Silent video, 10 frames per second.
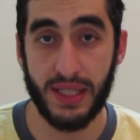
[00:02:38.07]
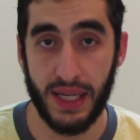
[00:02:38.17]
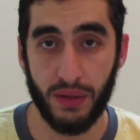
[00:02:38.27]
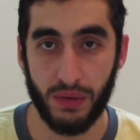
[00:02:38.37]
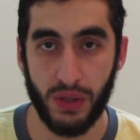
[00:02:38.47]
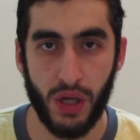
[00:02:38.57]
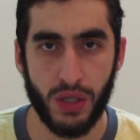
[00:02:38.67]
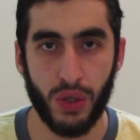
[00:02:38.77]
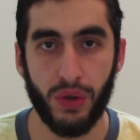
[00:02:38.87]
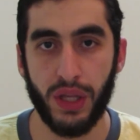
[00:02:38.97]

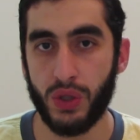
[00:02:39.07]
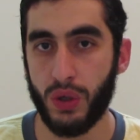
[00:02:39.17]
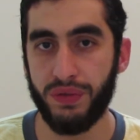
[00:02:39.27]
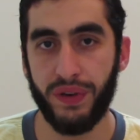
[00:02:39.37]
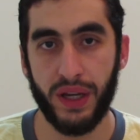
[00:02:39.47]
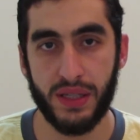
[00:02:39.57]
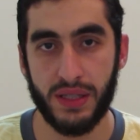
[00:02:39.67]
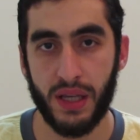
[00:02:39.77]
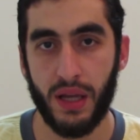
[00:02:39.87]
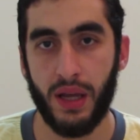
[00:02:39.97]
sound, so they don't
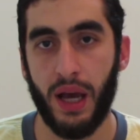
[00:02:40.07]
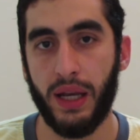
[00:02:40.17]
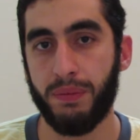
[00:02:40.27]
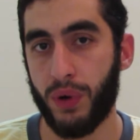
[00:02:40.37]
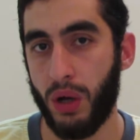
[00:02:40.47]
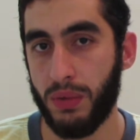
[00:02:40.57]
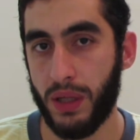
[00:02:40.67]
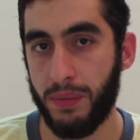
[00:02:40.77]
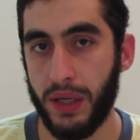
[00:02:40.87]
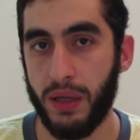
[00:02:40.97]
face any
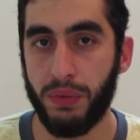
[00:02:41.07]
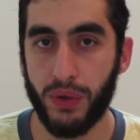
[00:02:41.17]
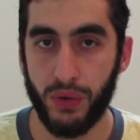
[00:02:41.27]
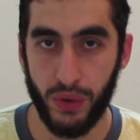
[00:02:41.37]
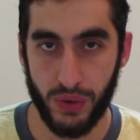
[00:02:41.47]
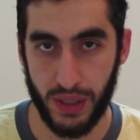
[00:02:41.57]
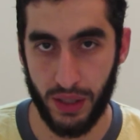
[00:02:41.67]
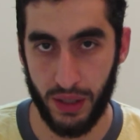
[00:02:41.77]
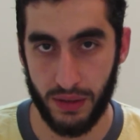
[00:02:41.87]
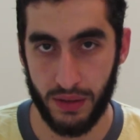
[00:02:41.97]
problem in
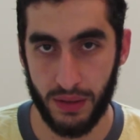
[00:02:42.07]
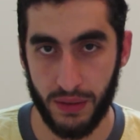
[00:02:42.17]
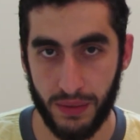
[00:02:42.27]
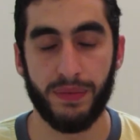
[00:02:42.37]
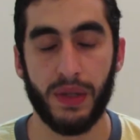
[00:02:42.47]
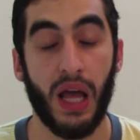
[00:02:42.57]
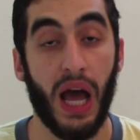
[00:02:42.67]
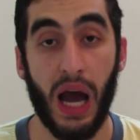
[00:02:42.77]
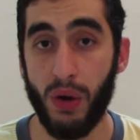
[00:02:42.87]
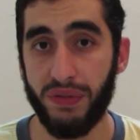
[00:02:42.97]
producing it.
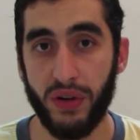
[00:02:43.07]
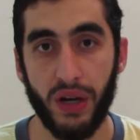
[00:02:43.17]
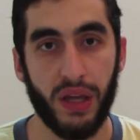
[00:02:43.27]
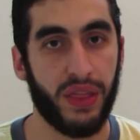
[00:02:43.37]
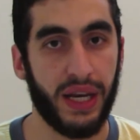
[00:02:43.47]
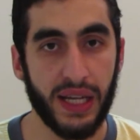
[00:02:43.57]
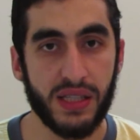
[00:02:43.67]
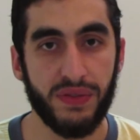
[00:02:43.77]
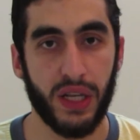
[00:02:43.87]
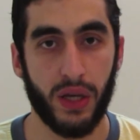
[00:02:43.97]
However, in the next
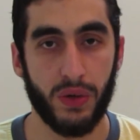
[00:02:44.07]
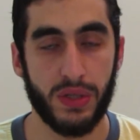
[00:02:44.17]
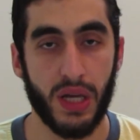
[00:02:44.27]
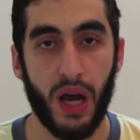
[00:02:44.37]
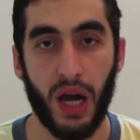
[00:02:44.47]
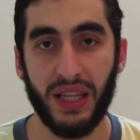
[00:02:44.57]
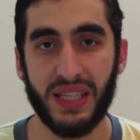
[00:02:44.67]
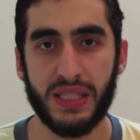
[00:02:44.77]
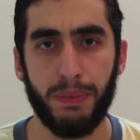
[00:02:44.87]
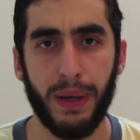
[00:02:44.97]
videos, I'll
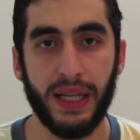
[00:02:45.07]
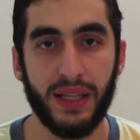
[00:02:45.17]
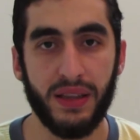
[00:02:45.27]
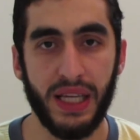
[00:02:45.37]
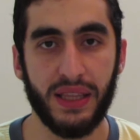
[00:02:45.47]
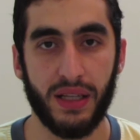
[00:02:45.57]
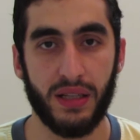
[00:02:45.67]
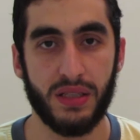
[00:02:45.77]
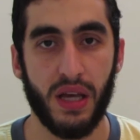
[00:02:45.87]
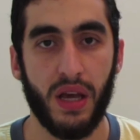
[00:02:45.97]
explain in
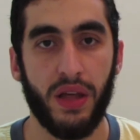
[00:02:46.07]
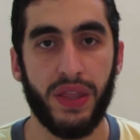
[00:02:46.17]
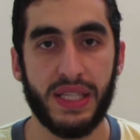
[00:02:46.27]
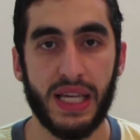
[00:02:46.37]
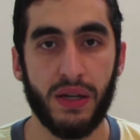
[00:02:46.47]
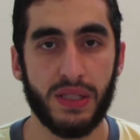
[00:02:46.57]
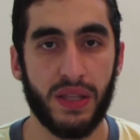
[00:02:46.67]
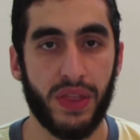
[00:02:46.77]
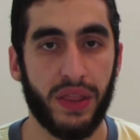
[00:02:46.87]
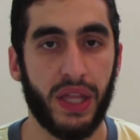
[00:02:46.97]
details the sounds
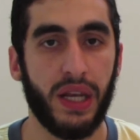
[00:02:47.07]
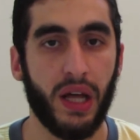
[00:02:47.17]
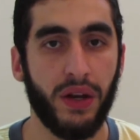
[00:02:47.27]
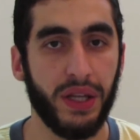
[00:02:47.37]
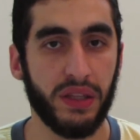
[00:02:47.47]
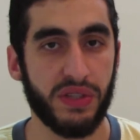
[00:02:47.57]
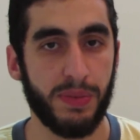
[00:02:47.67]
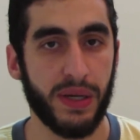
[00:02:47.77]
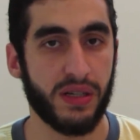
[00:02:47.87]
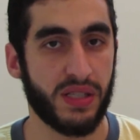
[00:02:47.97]
that the non-native
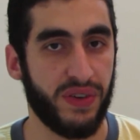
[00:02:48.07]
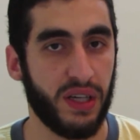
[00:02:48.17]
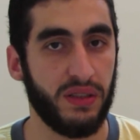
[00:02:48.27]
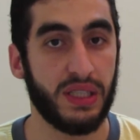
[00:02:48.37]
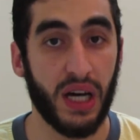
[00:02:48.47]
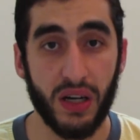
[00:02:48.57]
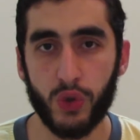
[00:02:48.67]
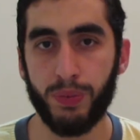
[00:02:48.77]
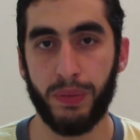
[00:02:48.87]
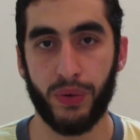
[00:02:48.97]
speakers find it hard
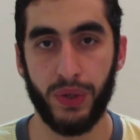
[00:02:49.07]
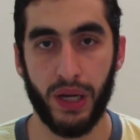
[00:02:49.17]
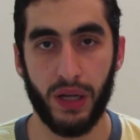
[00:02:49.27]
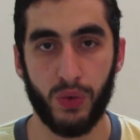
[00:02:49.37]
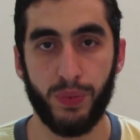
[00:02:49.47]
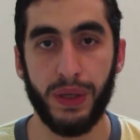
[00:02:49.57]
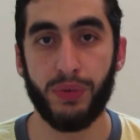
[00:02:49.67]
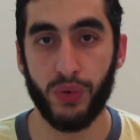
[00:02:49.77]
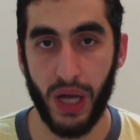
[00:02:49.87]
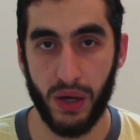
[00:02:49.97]
to be
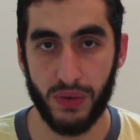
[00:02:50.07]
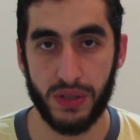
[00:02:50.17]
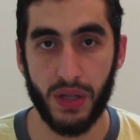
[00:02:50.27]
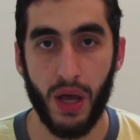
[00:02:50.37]
pronounced.